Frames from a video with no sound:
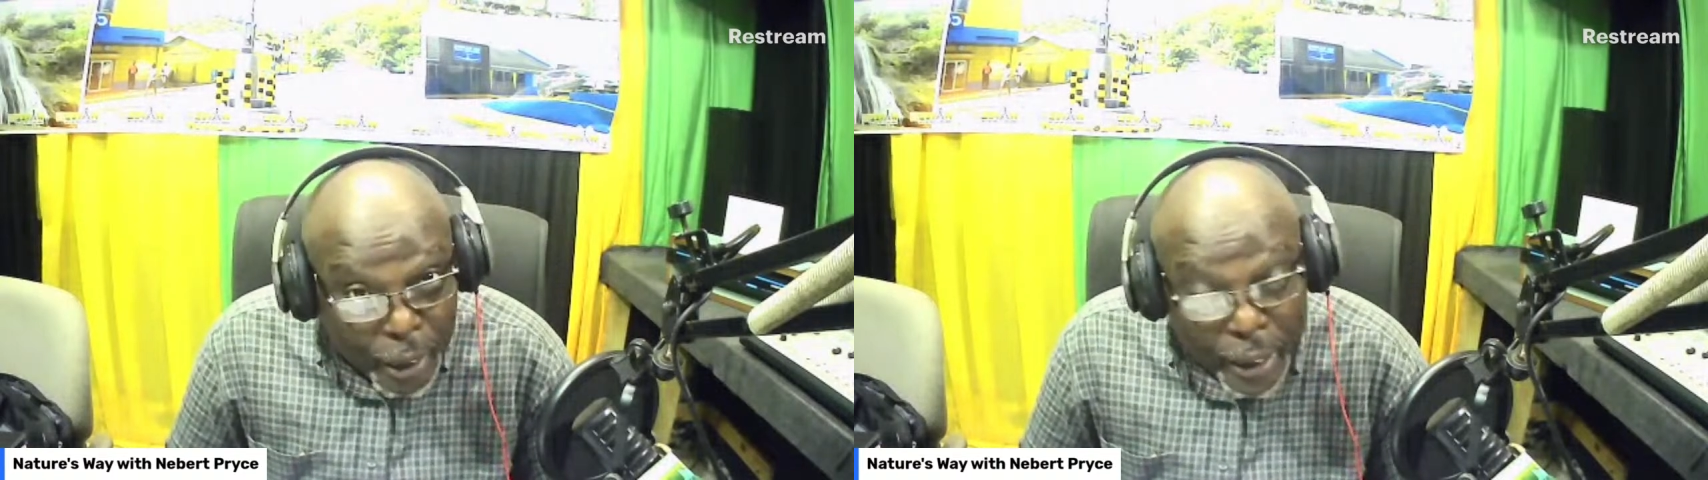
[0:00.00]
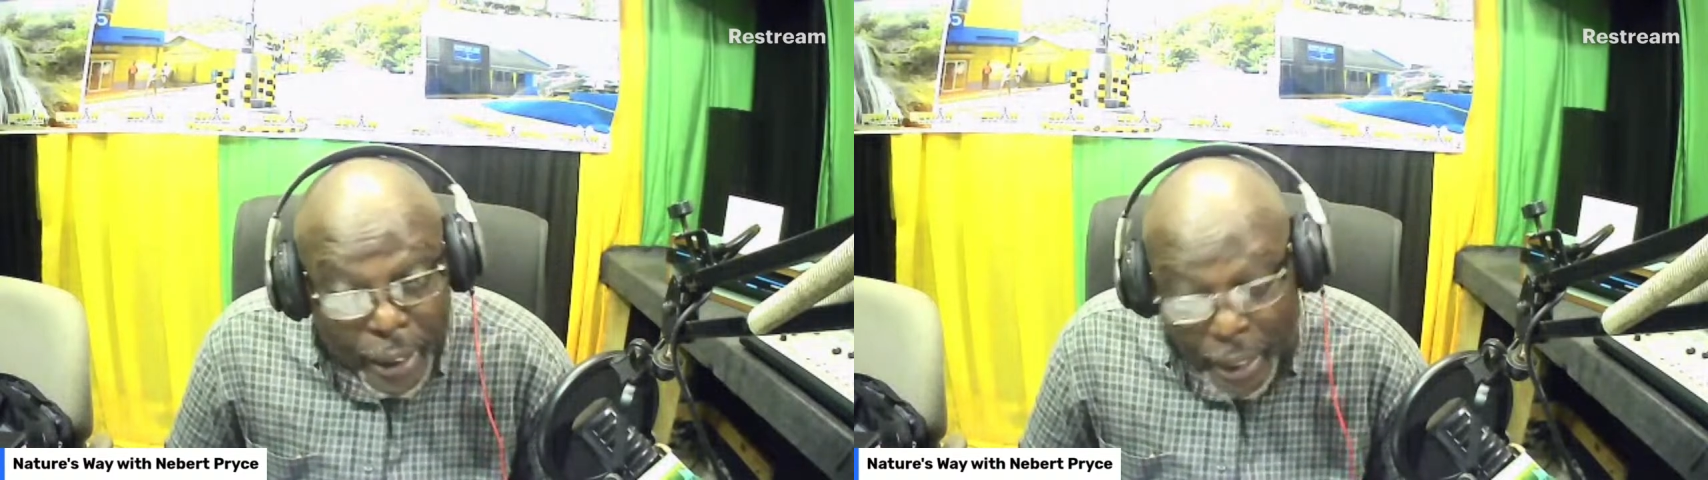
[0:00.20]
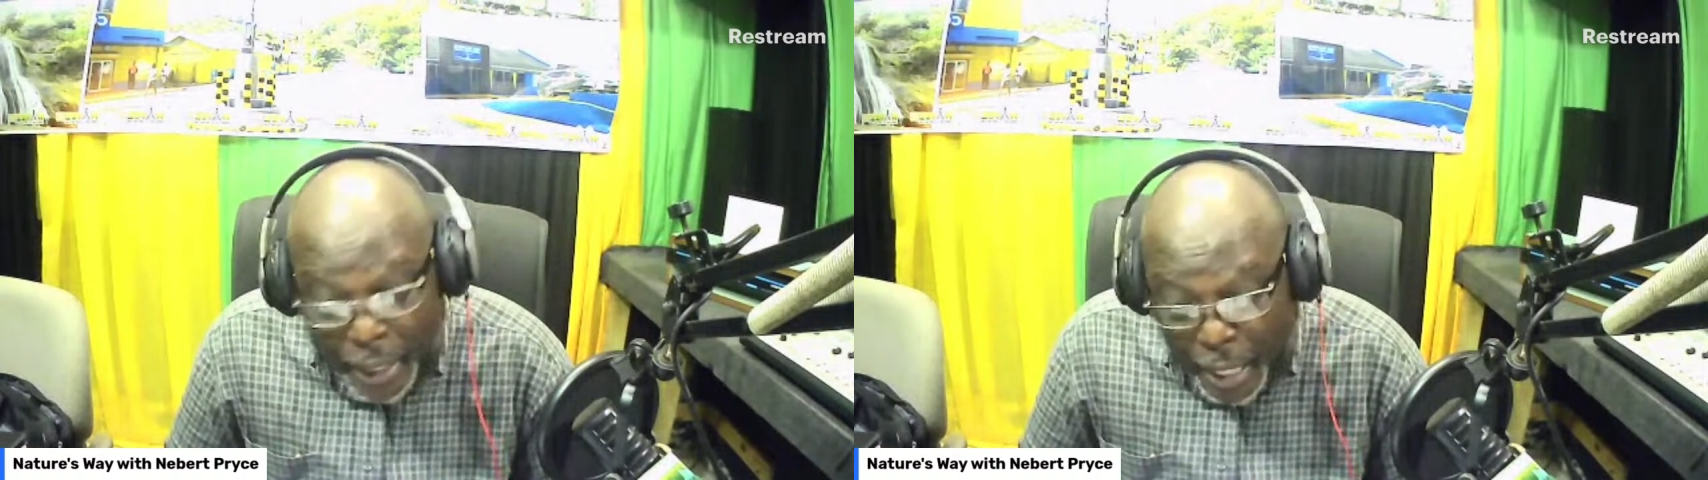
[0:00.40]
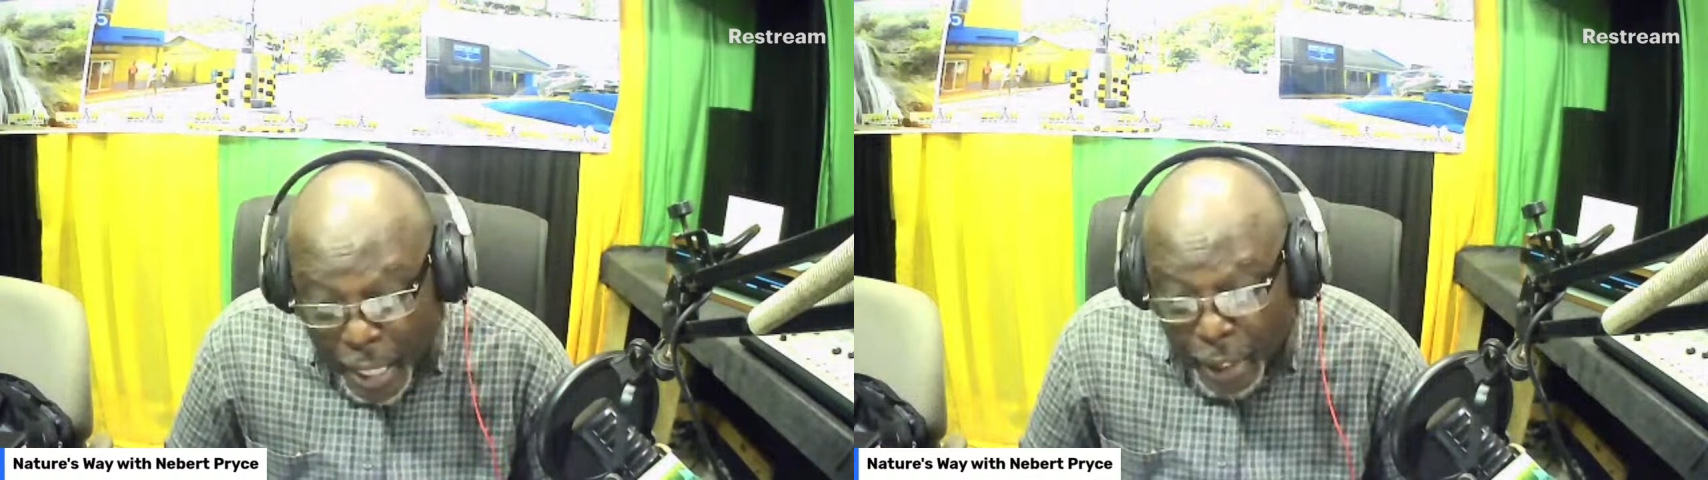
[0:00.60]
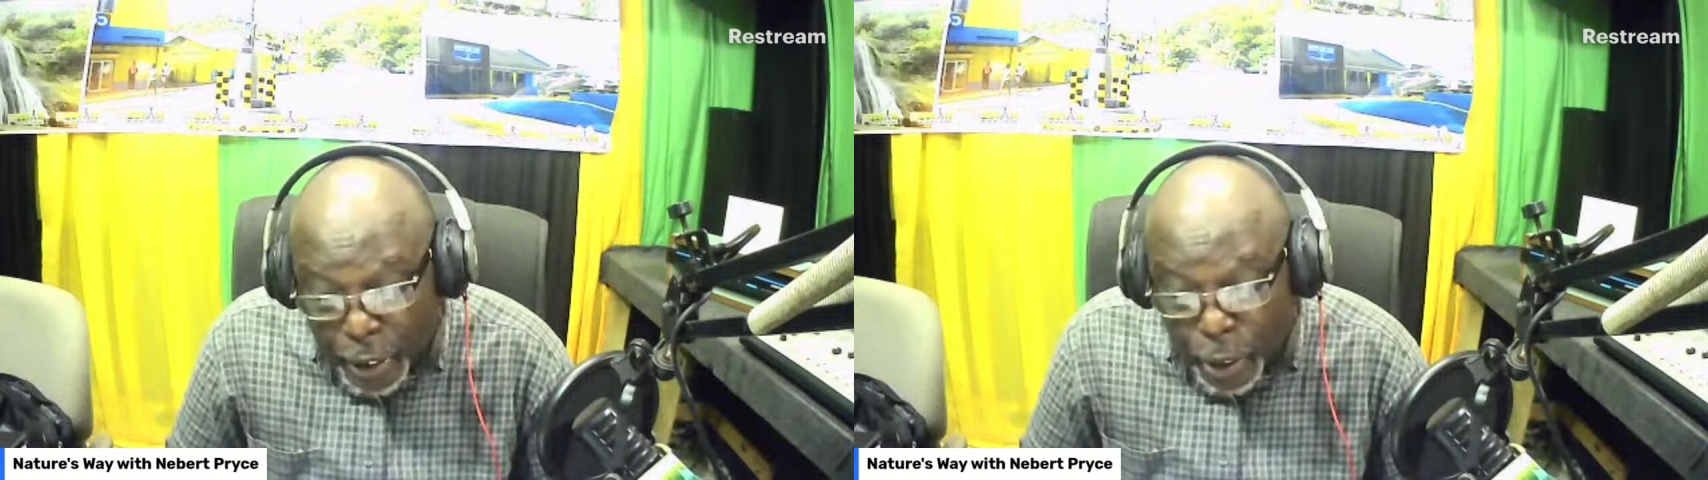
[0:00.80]
There
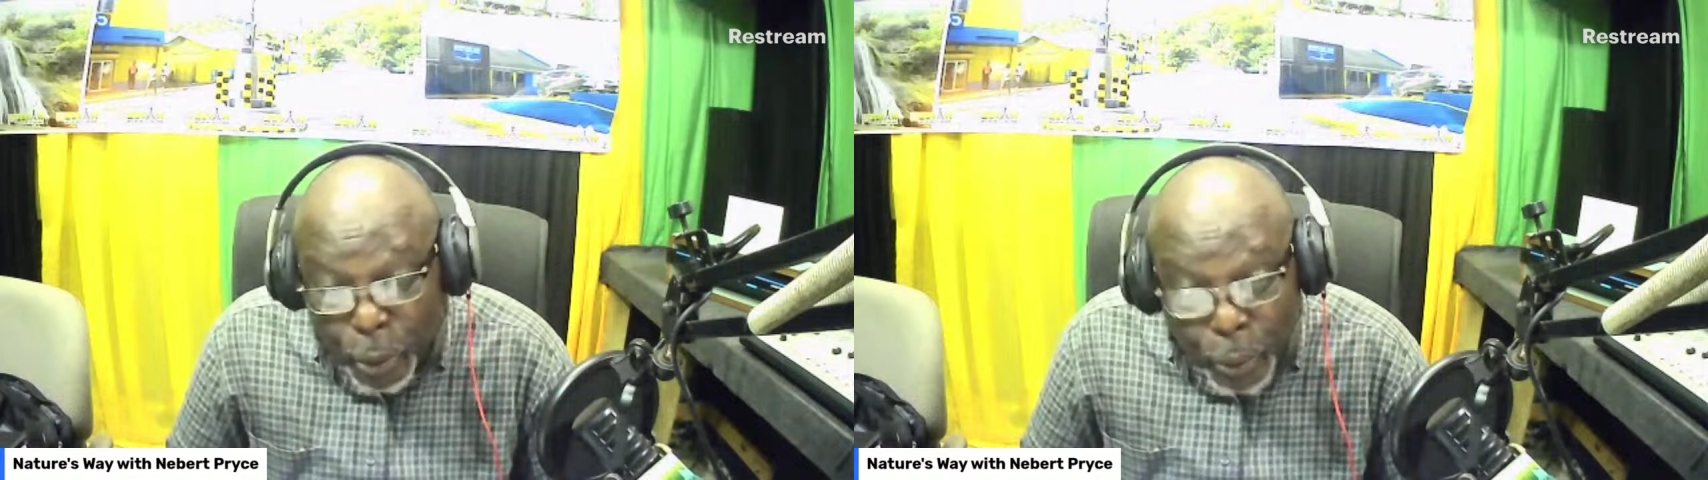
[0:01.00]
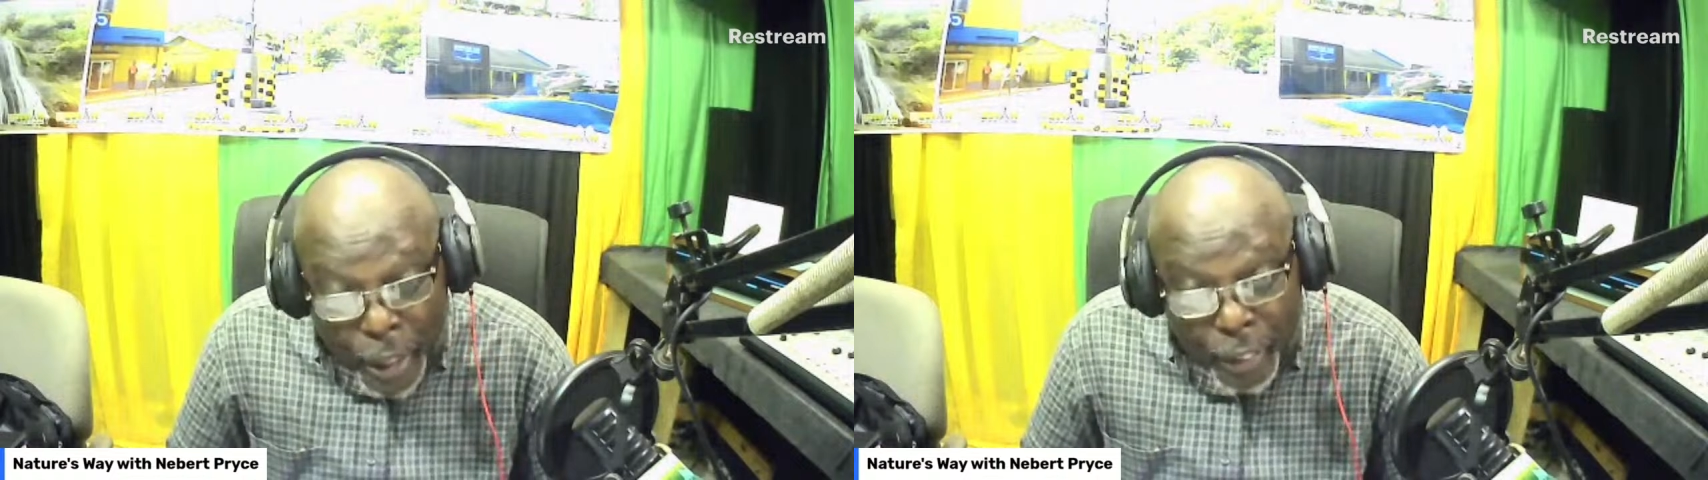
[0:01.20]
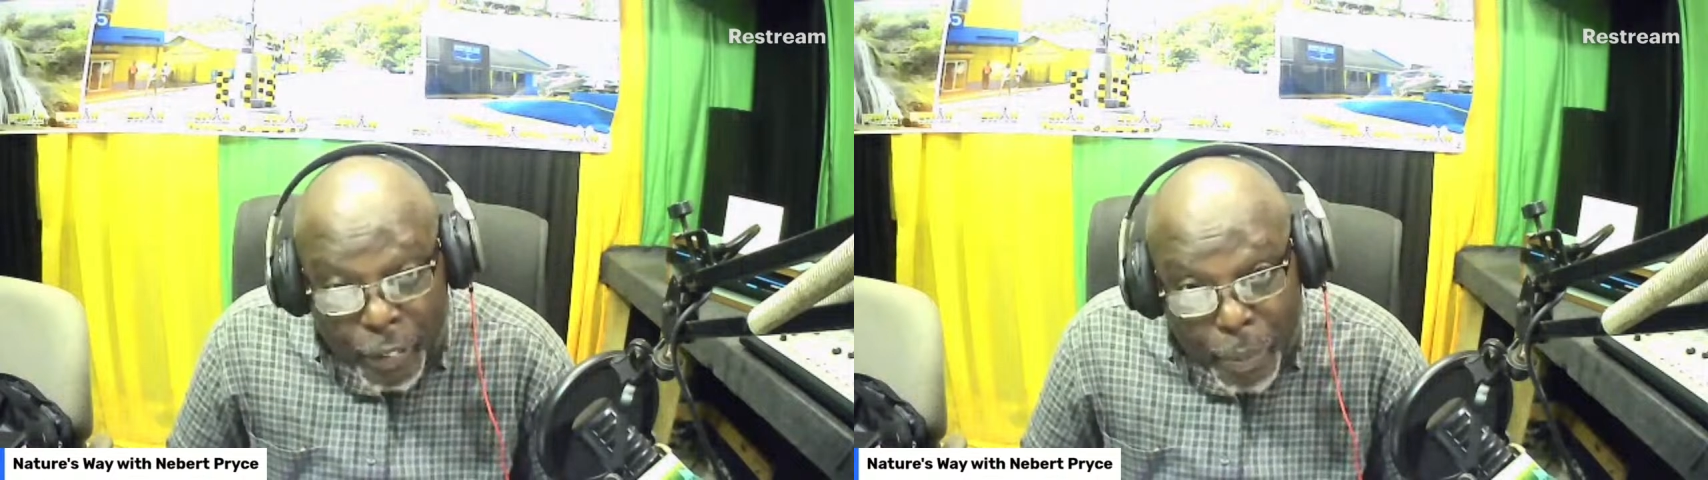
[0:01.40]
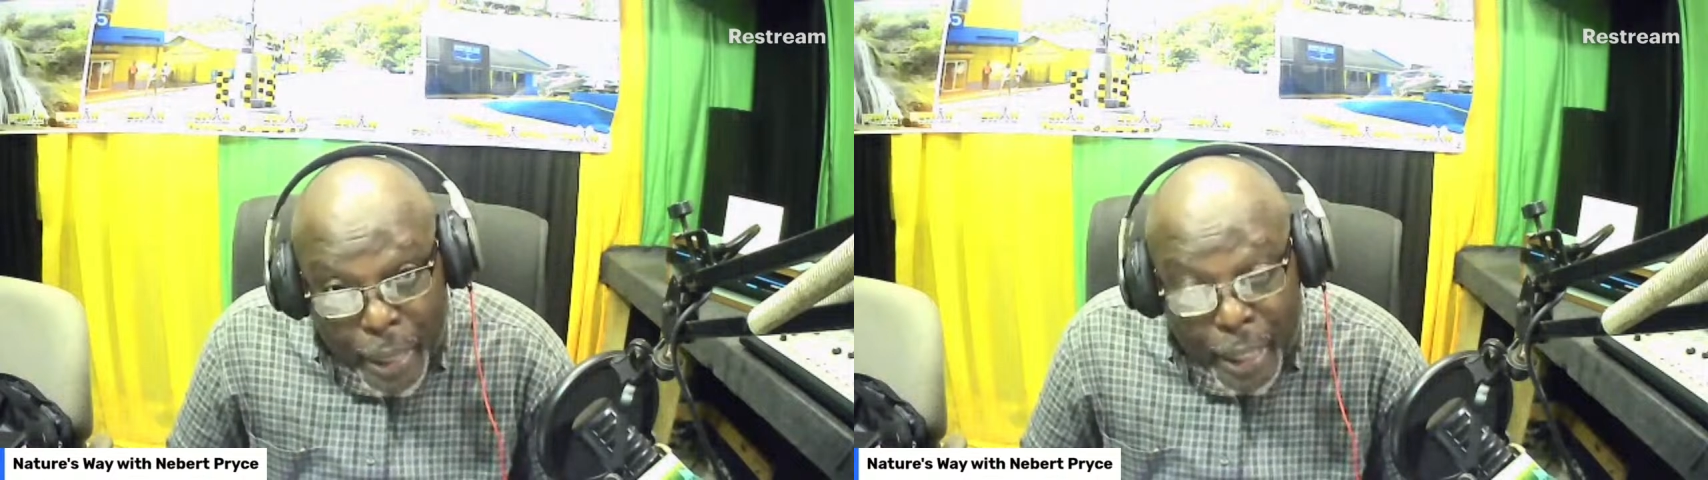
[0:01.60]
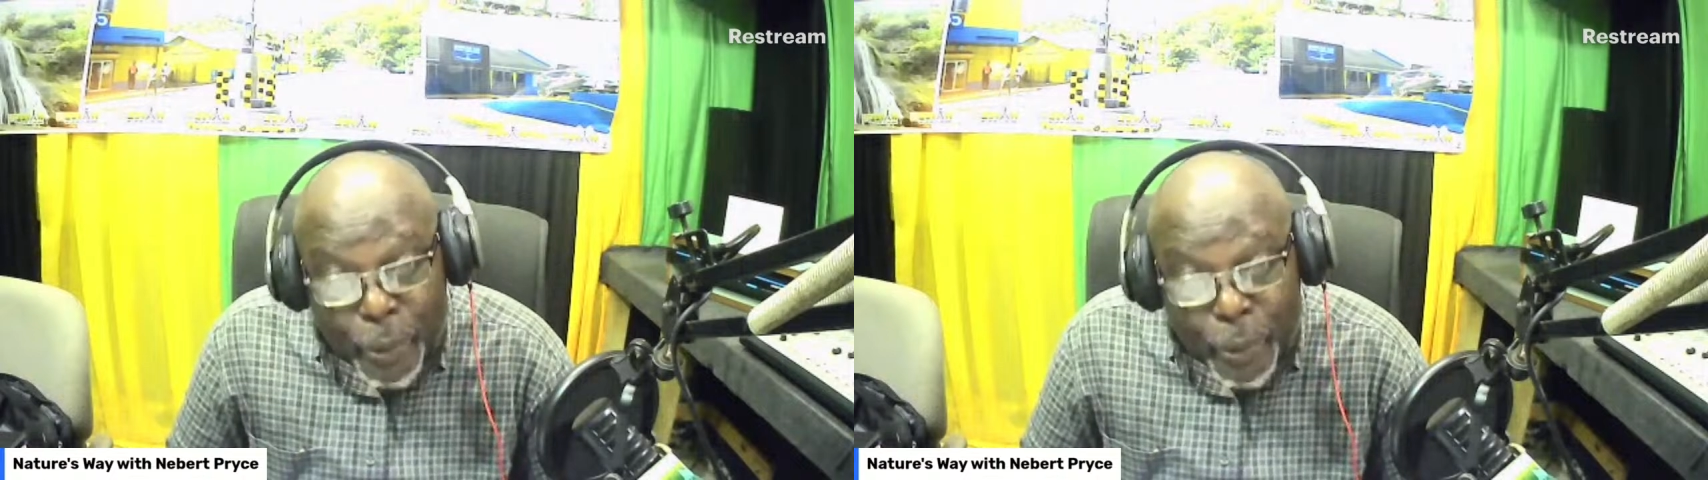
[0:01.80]
are 12 main